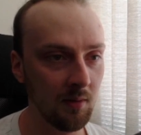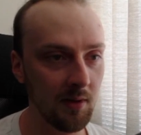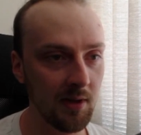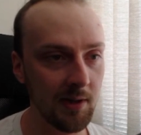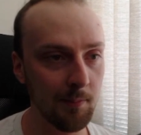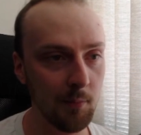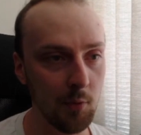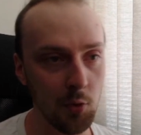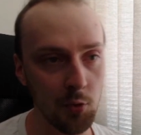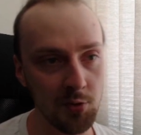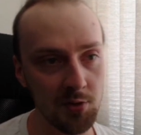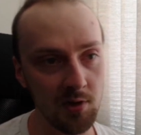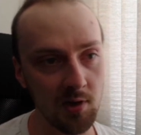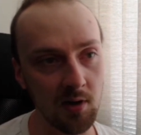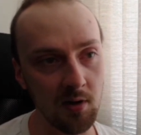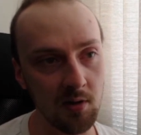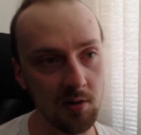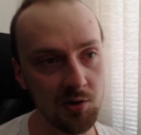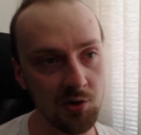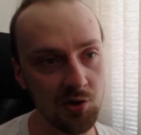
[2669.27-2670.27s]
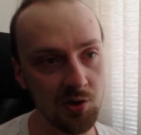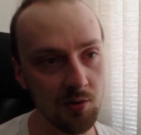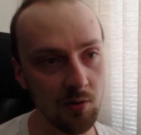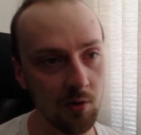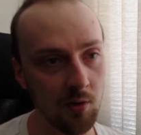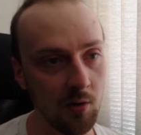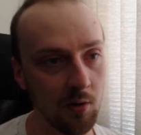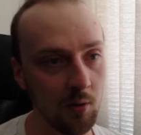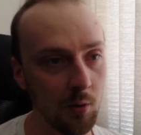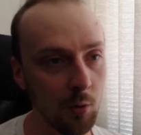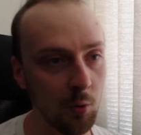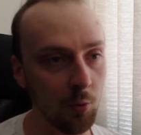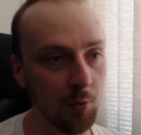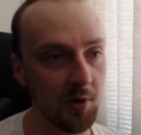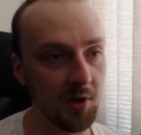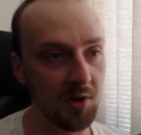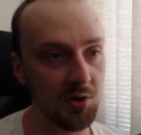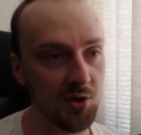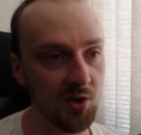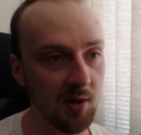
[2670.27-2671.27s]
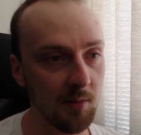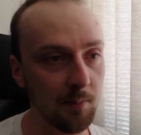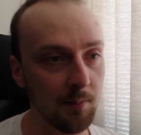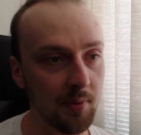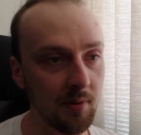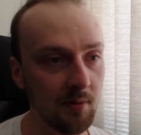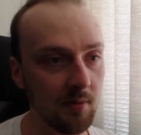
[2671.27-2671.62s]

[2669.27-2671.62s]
And mostly it's holding jump.